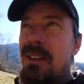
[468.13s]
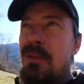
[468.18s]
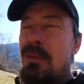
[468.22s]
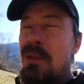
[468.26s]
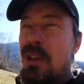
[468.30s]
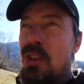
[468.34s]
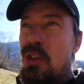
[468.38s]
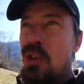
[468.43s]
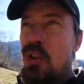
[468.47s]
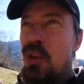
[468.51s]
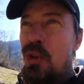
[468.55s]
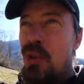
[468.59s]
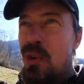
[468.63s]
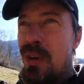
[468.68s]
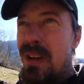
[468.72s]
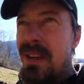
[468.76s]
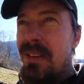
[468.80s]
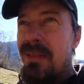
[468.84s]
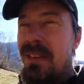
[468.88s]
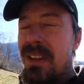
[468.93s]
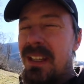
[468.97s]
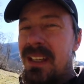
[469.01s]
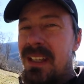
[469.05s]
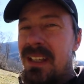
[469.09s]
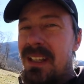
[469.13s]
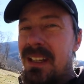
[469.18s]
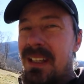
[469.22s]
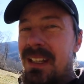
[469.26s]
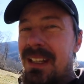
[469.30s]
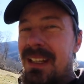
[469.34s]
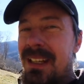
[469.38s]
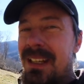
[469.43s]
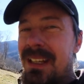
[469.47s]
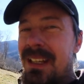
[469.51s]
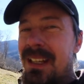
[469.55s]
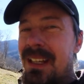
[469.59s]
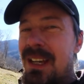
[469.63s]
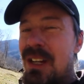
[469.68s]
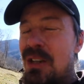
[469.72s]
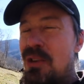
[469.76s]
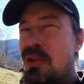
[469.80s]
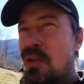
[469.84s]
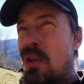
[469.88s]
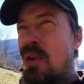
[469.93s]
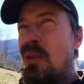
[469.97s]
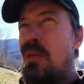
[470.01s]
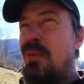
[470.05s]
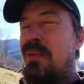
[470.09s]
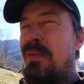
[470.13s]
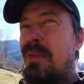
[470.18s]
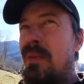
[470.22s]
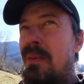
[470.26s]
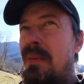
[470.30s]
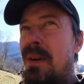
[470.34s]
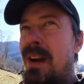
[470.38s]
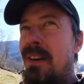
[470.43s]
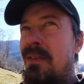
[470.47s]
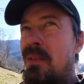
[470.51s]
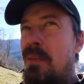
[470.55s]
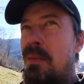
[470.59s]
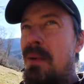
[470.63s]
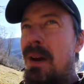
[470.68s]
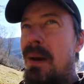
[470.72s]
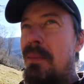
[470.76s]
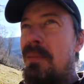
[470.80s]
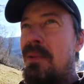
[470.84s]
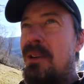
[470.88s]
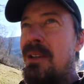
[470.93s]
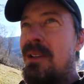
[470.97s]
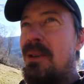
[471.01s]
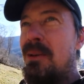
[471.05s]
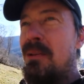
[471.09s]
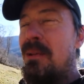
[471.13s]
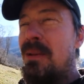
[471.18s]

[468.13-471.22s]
retrieving a drone from private property